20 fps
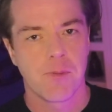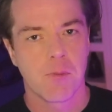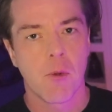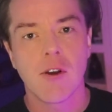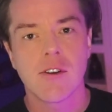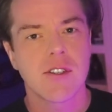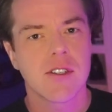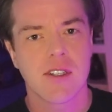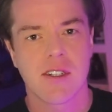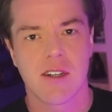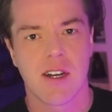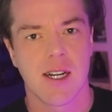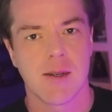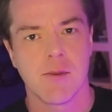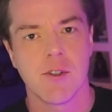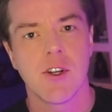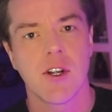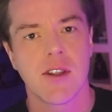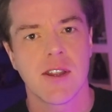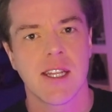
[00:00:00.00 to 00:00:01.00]
Most of the
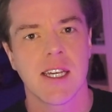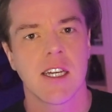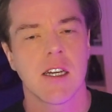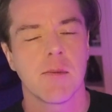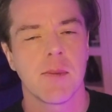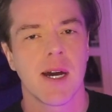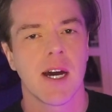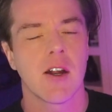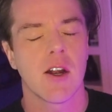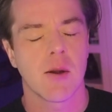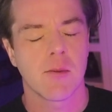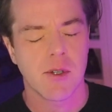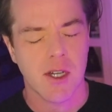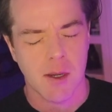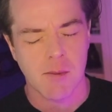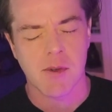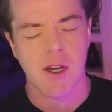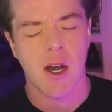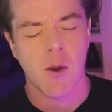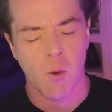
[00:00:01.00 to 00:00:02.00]
time, you don't think about,
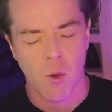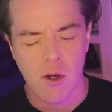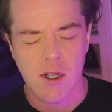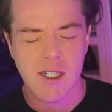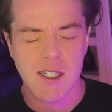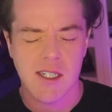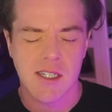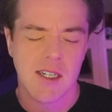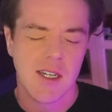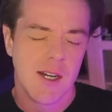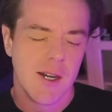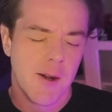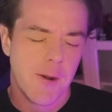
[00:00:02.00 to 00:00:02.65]
I want